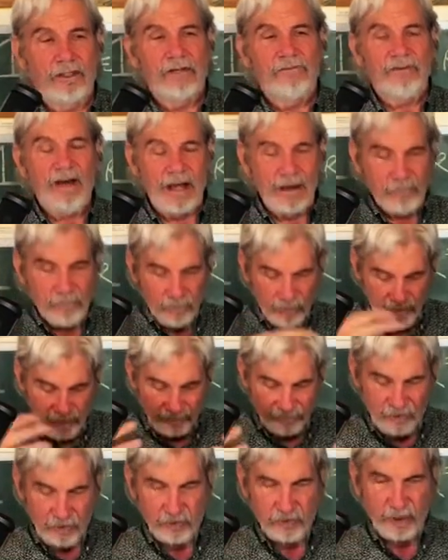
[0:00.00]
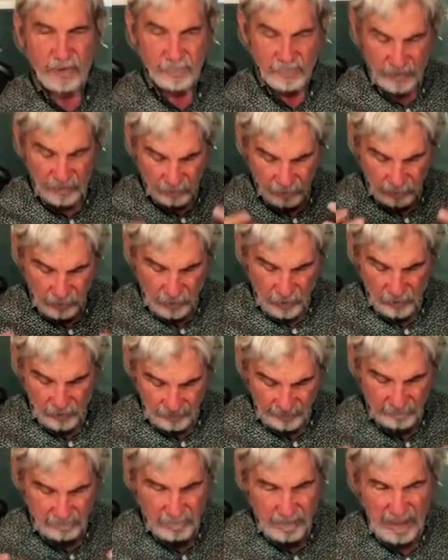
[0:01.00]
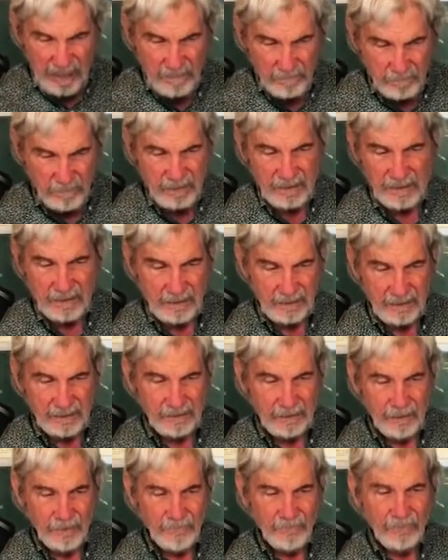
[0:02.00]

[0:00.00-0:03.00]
if I'm if there's something wrong in my being,